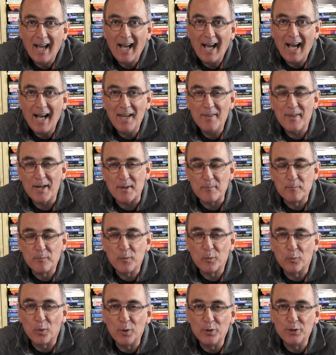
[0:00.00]
Hi there, I
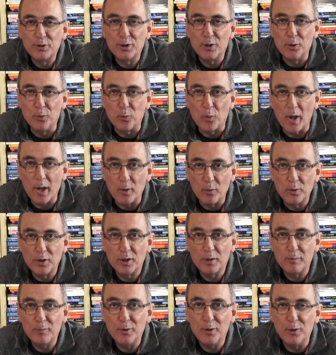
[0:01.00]
want to
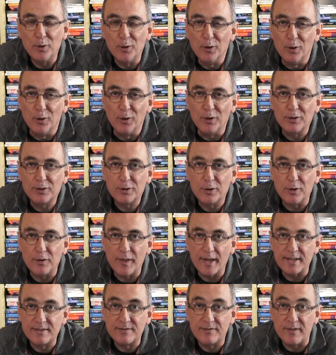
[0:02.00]
welcome you to
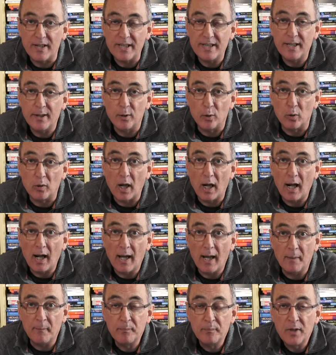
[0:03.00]
this video.
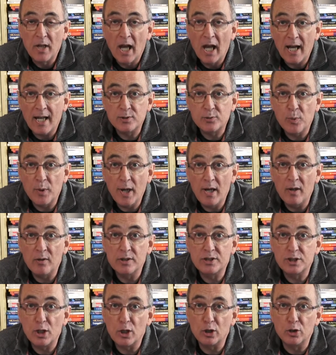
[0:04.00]
As well
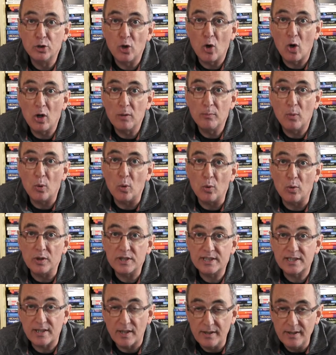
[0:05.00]
as our normal
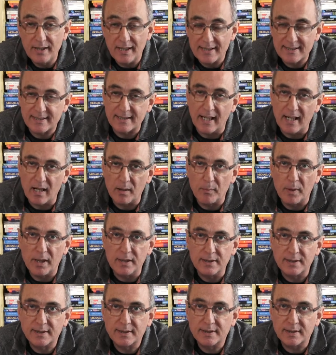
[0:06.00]
Sunday
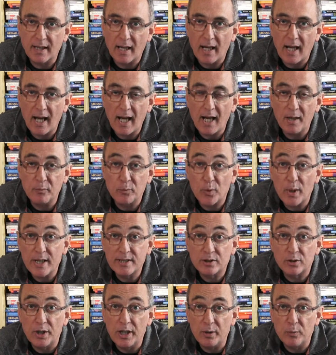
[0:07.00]
sermons at
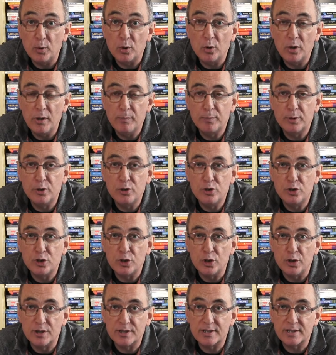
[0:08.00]
Westlake, we're going to
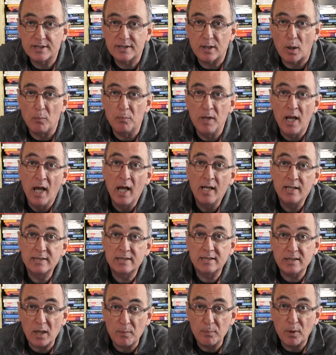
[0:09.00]
produce some
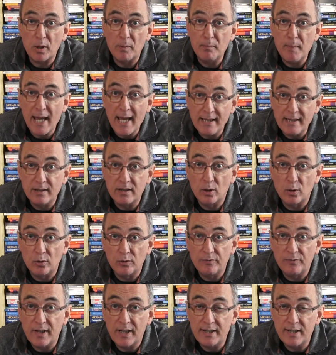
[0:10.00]
supplemental
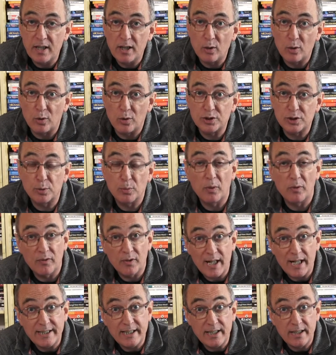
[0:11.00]
videos. So we've
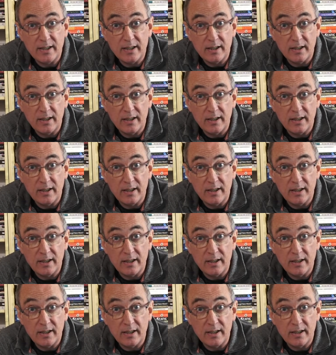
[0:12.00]
already